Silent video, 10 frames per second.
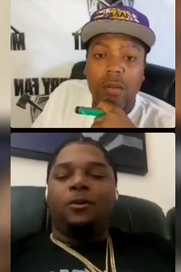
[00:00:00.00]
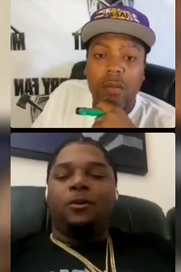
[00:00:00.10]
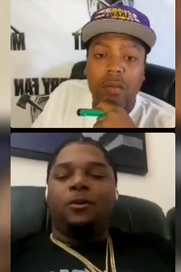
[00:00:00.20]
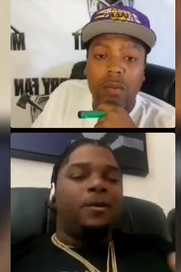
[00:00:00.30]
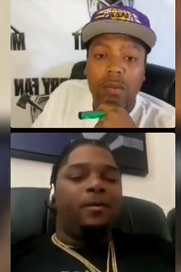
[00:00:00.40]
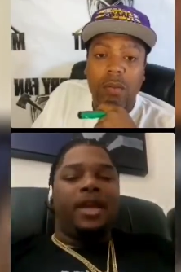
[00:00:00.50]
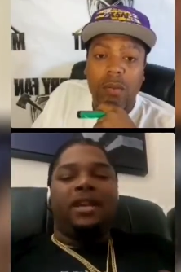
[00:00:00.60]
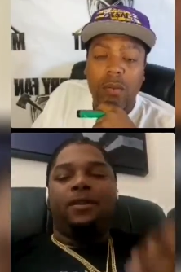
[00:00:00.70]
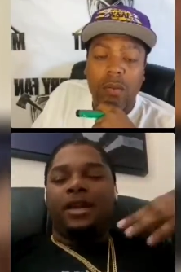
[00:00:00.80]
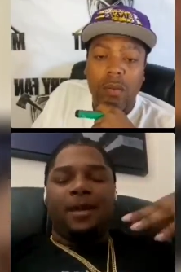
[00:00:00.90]
Speaker 1: no drama,
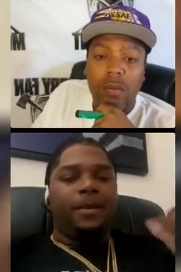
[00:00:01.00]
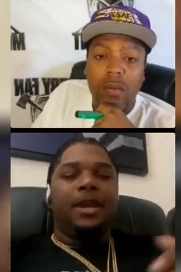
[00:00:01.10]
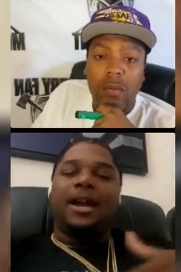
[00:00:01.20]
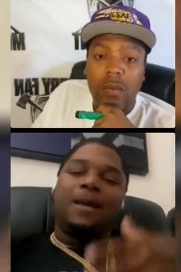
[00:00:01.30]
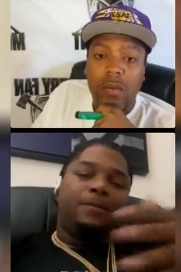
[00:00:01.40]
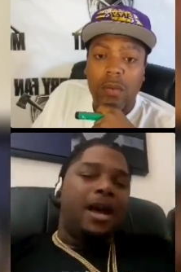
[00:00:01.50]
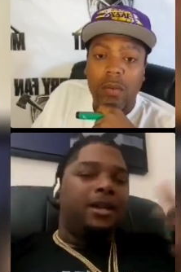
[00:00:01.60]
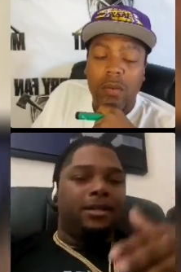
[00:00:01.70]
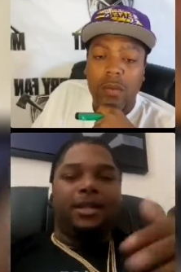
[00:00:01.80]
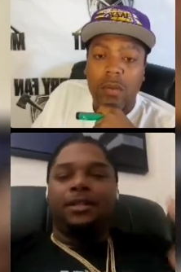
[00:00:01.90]
man. You know what I mean? Like I'm
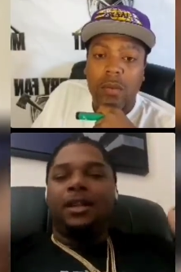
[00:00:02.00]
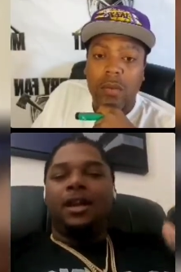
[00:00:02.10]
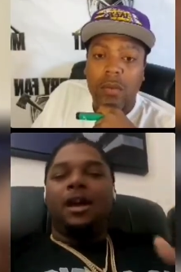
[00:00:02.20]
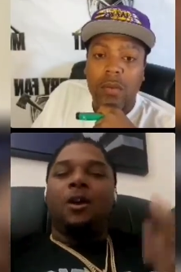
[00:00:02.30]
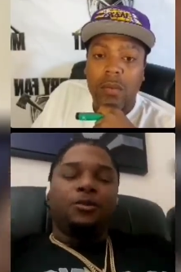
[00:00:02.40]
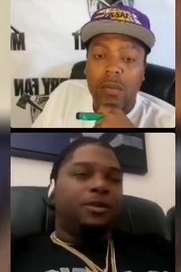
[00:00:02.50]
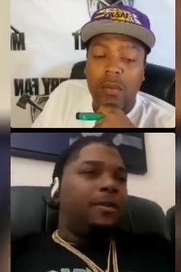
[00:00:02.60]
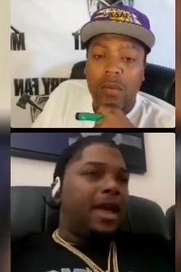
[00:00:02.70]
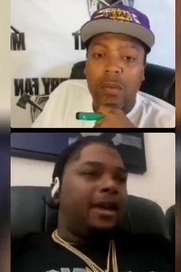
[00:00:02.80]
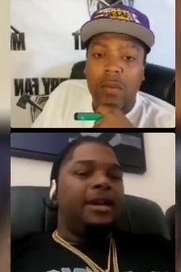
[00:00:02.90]
kind of just on
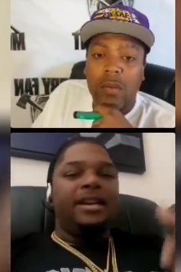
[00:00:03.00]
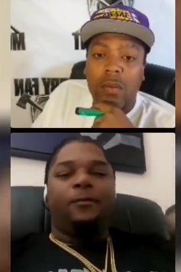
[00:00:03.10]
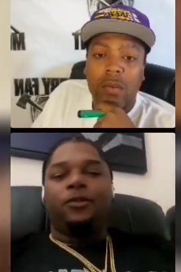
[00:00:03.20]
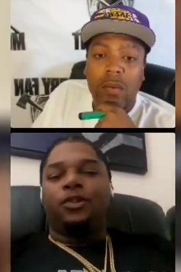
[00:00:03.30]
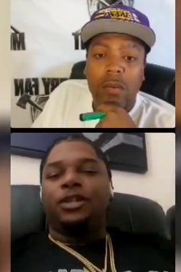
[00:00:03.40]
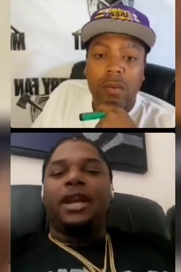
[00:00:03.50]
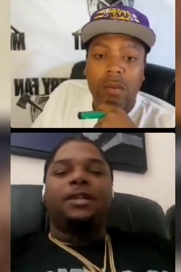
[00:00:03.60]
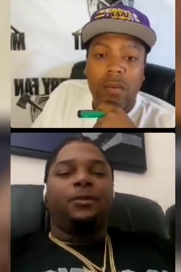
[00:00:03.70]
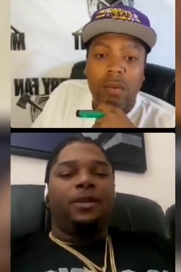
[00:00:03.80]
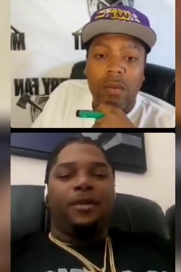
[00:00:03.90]
some like a different
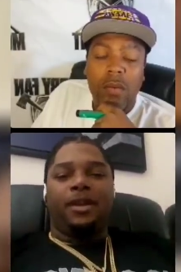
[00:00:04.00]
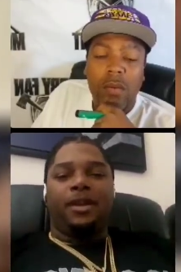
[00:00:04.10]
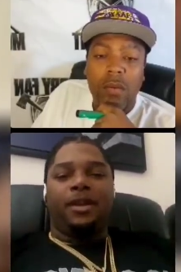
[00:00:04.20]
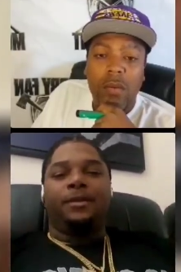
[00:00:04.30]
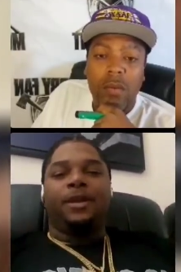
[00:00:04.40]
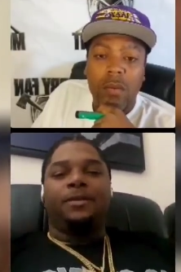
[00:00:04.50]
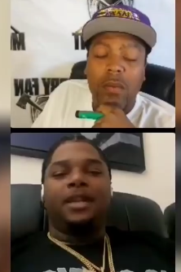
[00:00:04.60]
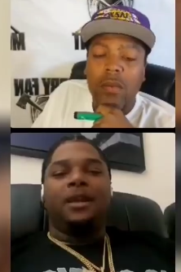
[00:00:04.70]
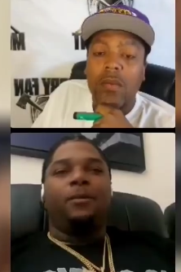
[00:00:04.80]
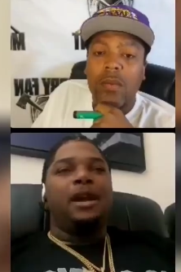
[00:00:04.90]
trajectory, man. You dig what I'm
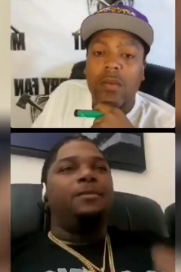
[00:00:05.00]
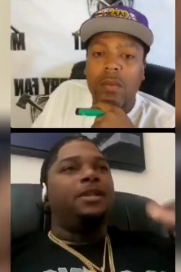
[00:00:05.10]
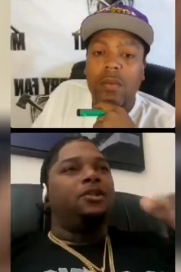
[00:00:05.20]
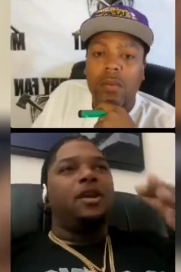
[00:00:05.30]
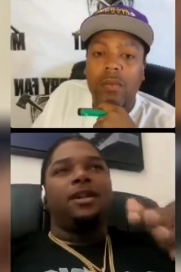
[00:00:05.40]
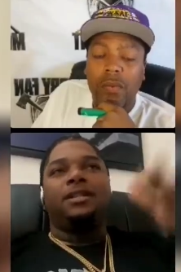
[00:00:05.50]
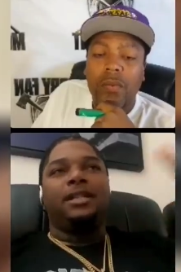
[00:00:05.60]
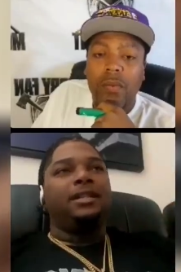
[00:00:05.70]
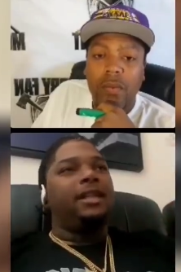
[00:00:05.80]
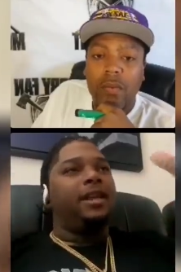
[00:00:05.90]
saying? Where I'm just trying to
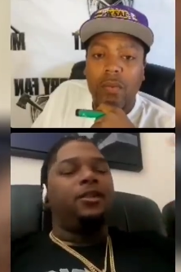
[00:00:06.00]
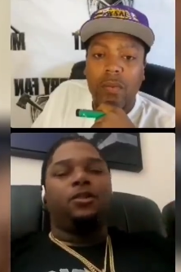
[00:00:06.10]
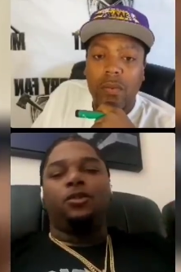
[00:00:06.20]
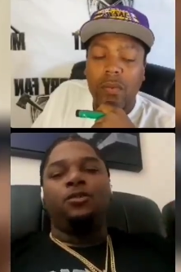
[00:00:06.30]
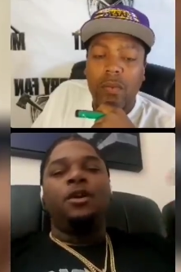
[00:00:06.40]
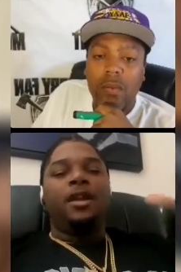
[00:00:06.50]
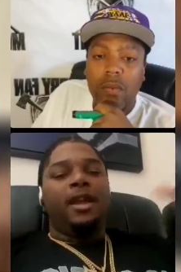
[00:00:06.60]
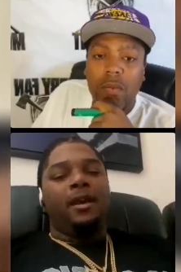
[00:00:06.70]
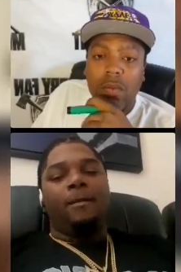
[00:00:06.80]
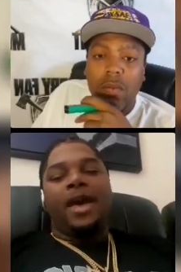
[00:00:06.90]
see things through
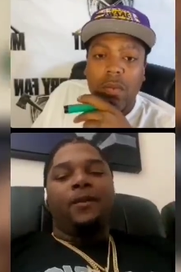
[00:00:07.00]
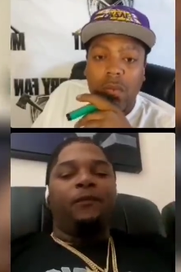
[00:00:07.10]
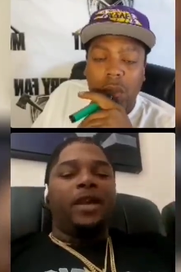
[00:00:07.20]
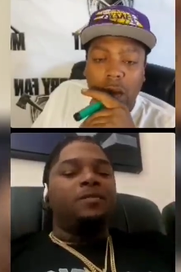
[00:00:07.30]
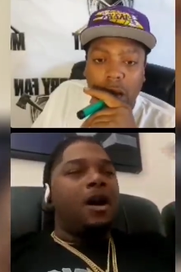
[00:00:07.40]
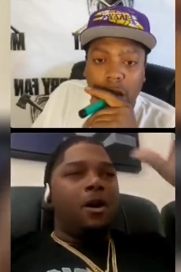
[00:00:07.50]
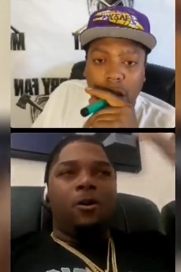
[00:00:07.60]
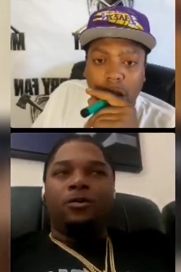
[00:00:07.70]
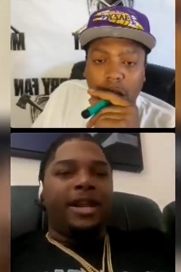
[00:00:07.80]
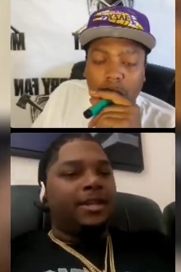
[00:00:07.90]
and manifest my
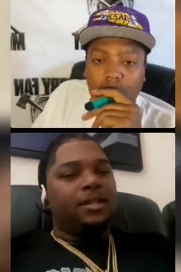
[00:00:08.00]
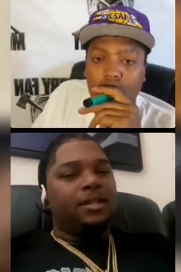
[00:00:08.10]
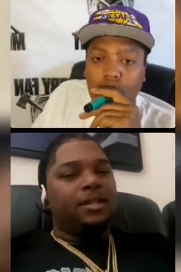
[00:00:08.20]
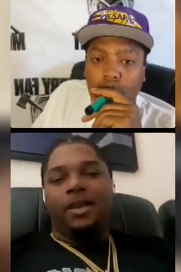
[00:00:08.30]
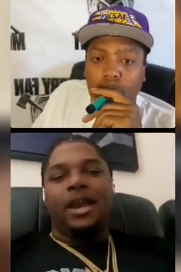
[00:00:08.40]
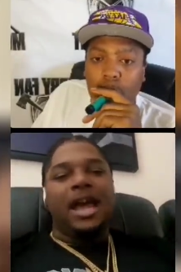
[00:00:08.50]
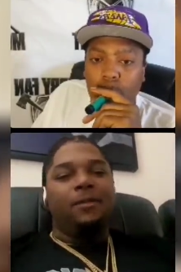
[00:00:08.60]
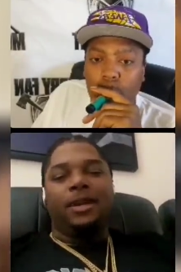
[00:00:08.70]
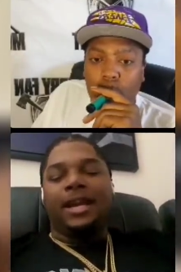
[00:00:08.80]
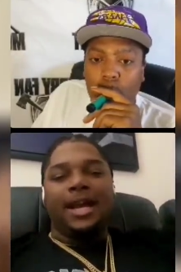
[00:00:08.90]
own destiny, man. I
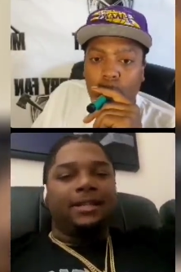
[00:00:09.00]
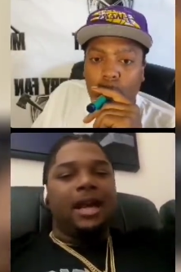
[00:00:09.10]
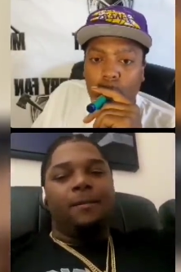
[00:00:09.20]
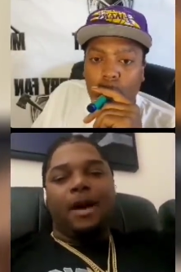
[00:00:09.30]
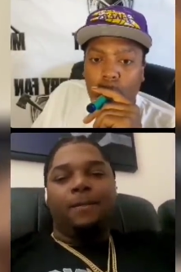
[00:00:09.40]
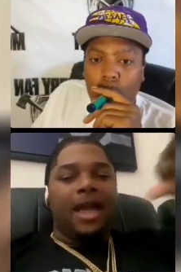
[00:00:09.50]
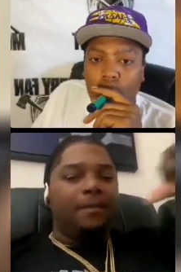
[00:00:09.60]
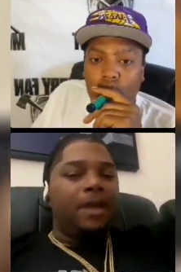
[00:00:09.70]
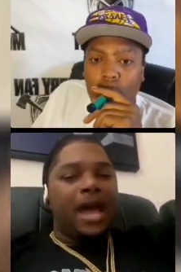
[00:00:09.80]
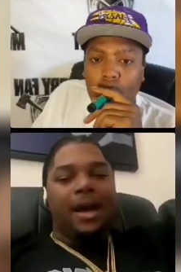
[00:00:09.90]
ain't really got. I'm, I'm
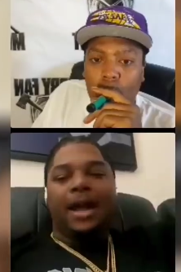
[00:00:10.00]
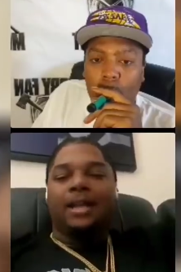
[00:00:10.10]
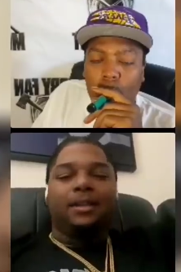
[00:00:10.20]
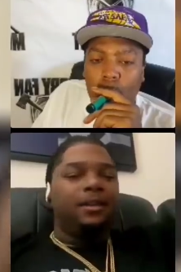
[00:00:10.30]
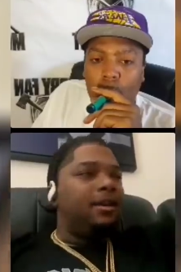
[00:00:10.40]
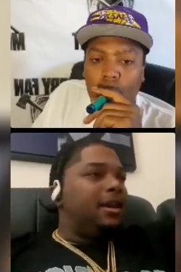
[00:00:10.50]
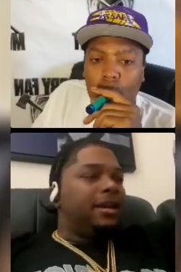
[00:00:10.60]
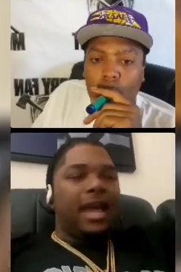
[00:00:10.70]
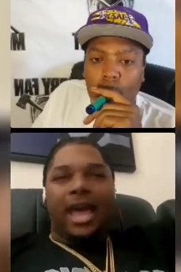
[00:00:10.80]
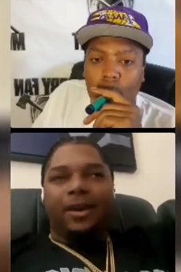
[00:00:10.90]
like block. I got the
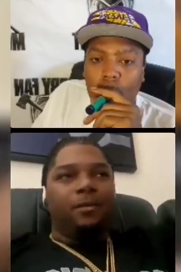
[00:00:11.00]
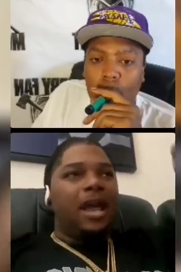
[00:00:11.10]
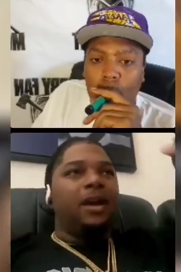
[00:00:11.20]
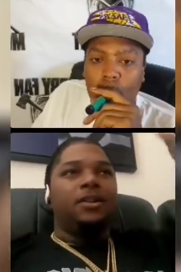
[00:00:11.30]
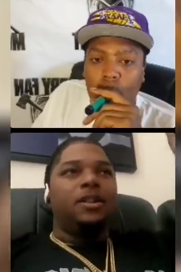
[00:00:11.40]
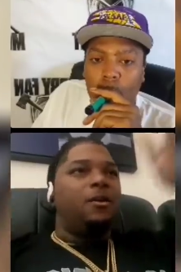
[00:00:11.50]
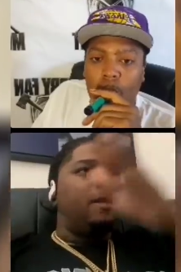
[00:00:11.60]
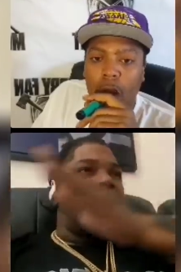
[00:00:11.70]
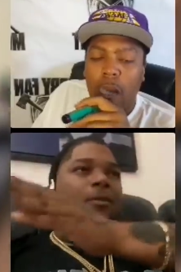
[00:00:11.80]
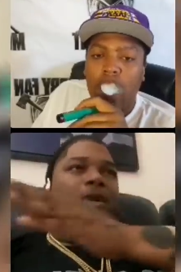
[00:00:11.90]
the hater blockers
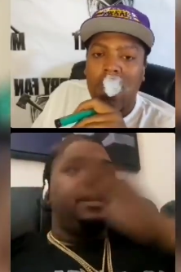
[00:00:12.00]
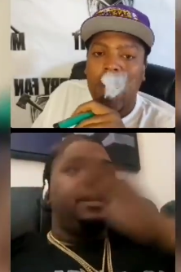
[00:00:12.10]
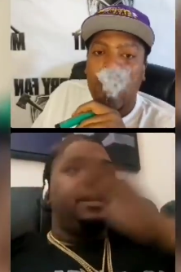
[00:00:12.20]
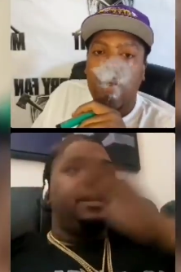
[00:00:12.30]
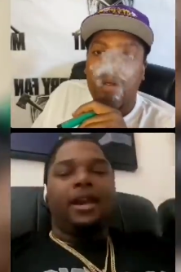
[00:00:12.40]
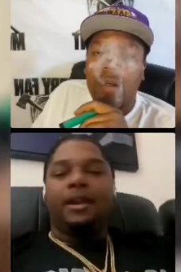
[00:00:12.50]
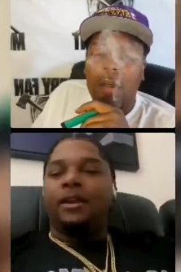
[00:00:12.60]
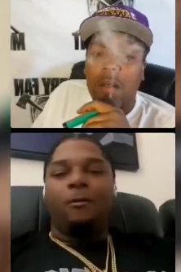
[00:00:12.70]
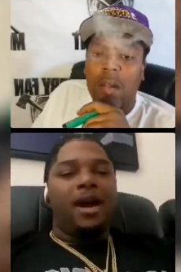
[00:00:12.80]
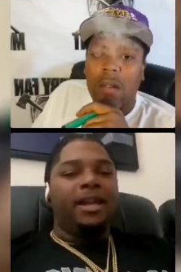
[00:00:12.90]
on. I'm not really looking at
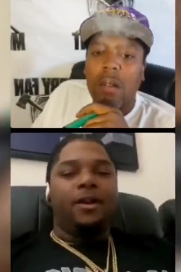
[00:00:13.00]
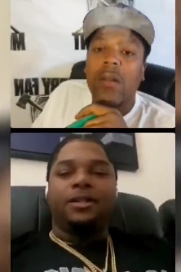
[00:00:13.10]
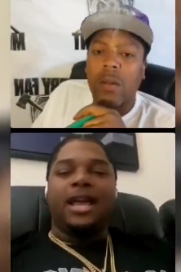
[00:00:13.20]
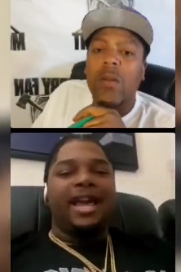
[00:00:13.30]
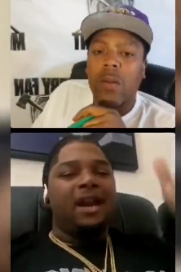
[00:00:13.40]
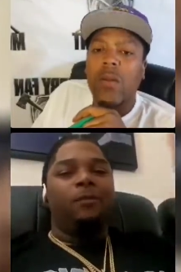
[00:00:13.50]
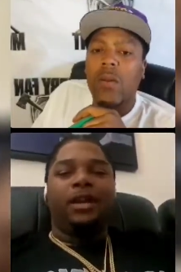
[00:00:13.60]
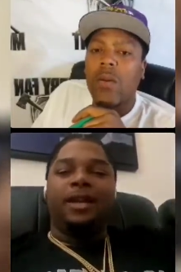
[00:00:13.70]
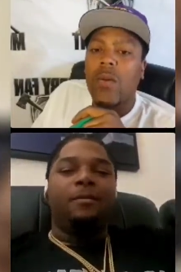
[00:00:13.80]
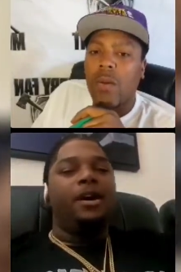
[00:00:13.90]
nobody else lane. I'm
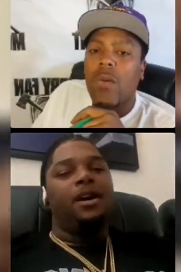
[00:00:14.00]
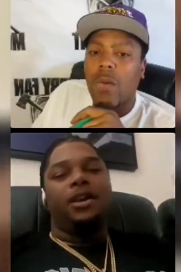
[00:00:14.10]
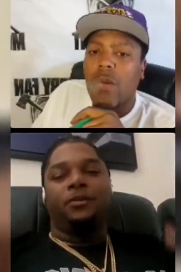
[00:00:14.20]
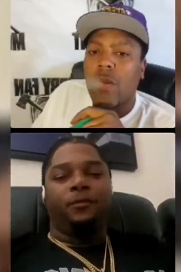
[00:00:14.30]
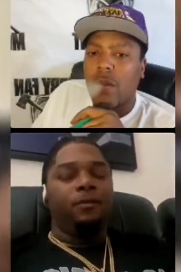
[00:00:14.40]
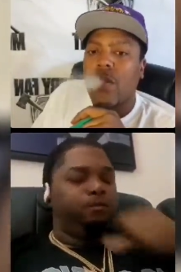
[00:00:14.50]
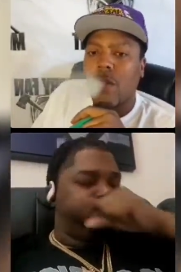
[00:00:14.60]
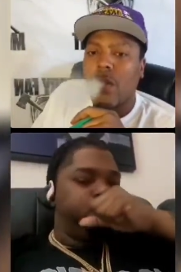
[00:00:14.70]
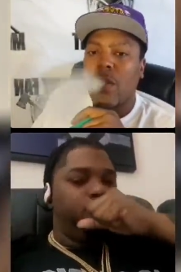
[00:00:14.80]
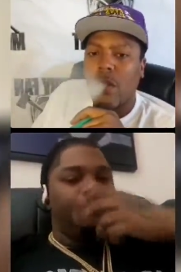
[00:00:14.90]
really in mine. You feel,
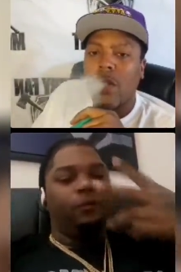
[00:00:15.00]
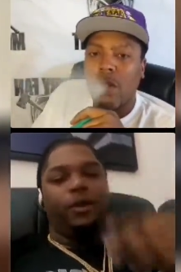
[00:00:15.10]
you